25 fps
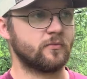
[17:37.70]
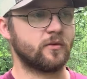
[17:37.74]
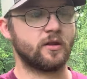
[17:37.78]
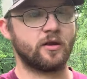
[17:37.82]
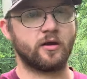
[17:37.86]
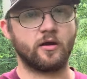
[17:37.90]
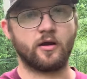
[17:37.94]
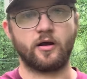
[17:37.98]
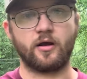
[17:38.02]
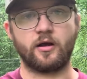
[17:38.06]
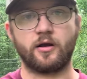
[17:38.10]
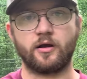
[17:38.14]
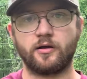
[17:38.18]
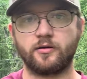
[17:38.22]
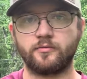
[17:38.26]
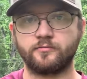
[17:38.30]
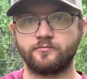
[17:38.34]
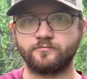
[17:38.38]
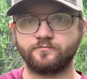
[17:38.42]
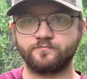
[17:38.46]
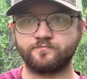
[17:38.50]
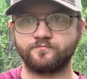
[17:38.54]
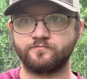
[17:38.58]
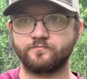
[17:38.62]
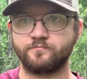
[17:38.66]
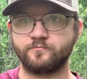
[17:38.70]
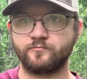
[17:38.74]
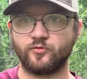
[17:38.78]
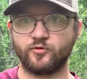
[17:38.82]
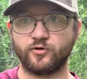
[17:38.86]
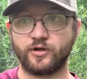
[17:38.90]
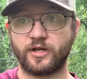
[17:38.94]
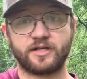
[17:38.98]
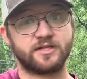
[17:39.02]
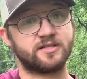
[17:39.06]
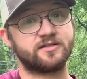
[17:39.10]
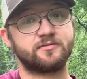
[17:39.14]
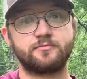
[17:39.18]
for
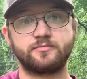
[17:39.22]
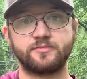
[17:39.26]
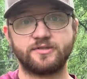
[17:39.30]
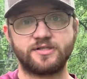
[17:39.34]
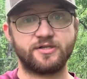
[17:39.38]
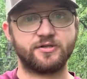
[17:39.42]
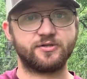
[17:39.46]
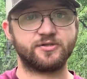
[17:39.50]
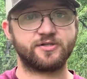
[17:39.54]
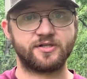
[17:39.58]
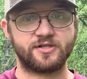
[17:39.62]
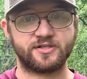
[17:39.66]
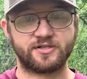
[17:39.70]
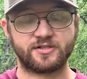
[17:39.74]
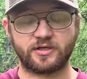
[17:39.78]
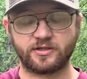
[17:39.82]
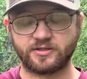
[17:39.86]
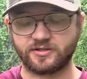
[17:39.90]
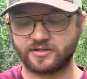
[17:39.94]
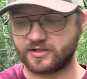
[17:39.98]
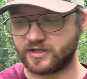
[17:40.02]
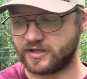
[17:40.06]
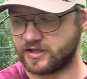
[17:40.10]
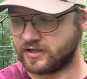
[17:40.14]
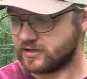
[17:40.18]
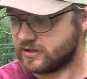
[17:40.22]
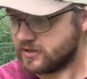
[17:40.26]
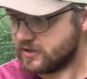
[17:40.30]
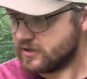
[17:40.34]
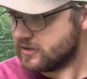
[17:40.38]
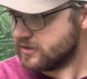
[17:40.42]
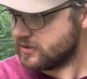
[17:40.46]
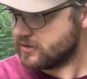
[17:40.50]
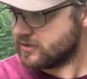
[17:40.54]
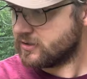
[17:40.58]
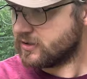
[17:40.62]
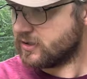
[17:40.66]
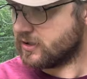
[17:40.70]
next deer season, I should say.
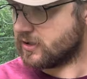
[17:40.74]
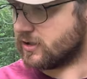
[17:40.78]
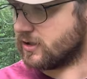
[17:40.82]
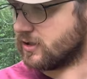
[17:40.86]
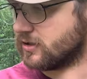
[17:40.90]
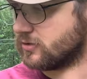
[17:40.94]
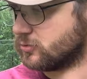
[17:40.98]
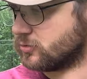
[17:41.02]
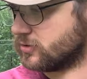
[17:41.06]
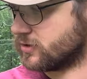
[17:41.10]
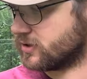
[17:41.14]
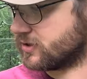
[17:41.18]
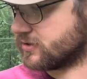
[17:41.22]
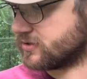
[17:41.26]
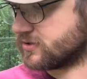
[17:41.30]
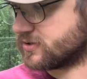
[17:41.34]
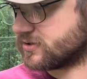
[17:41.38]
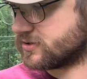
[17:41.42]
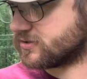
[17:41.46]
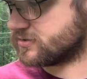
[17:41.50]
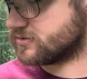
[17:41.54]
What else?